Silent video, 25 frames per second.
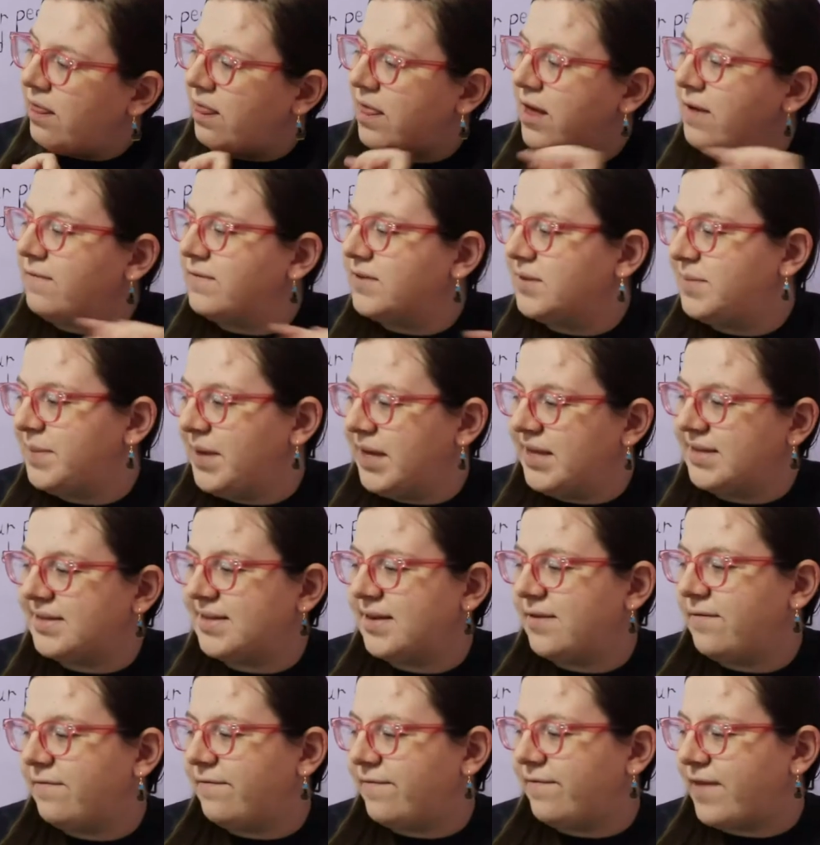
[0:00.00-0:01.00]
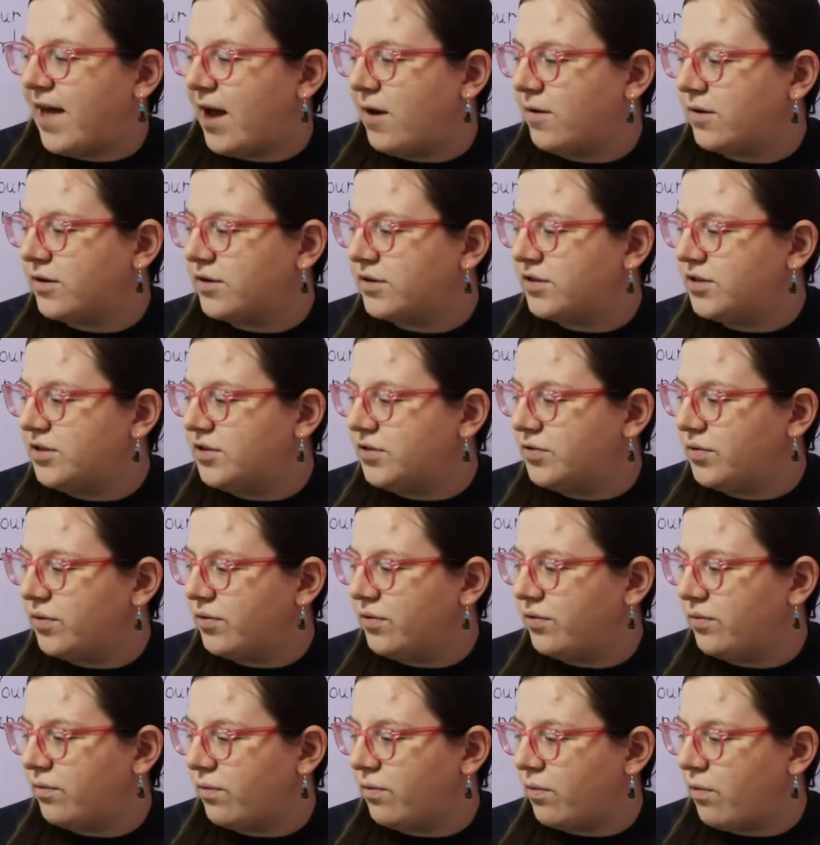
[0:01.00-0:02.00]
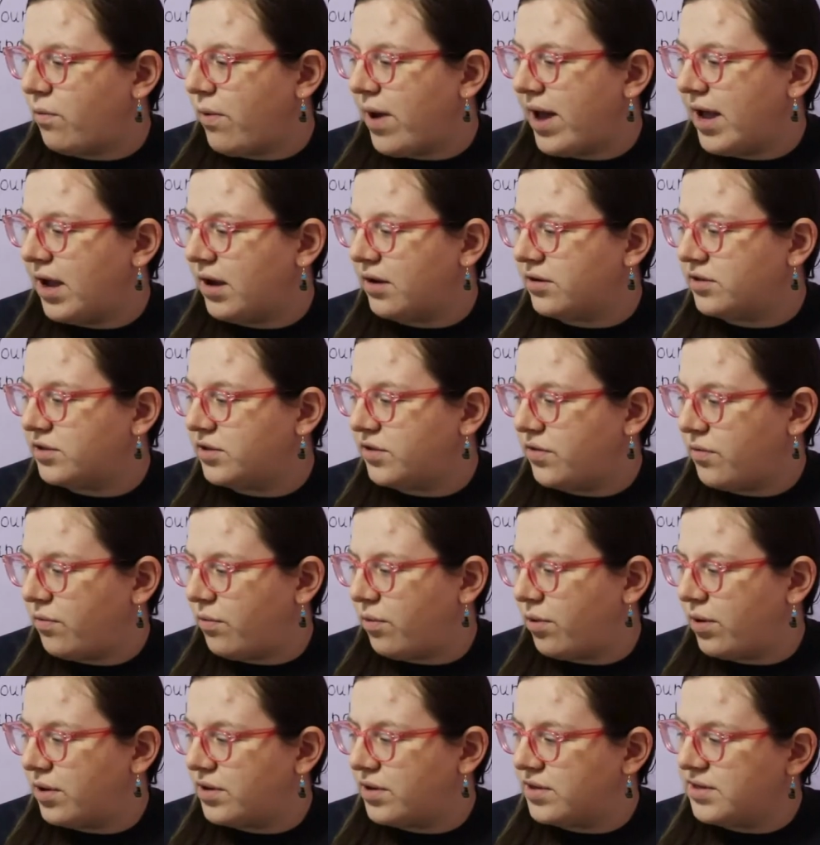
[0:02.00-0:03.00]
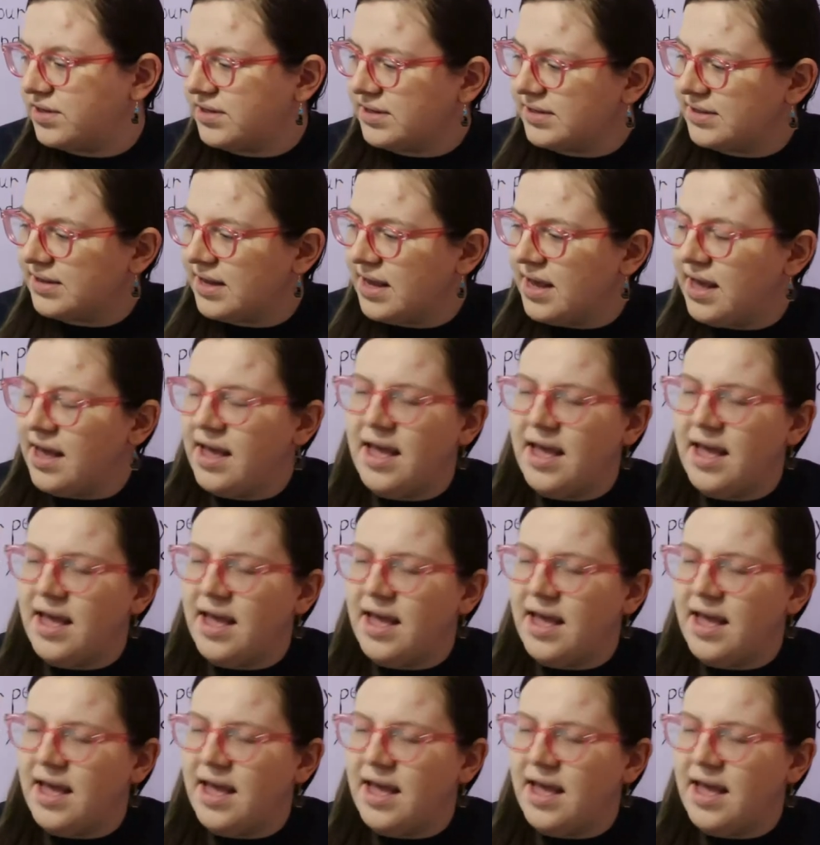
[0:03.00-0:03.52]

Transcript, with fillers: love speaks in flowers, truth requires thorns.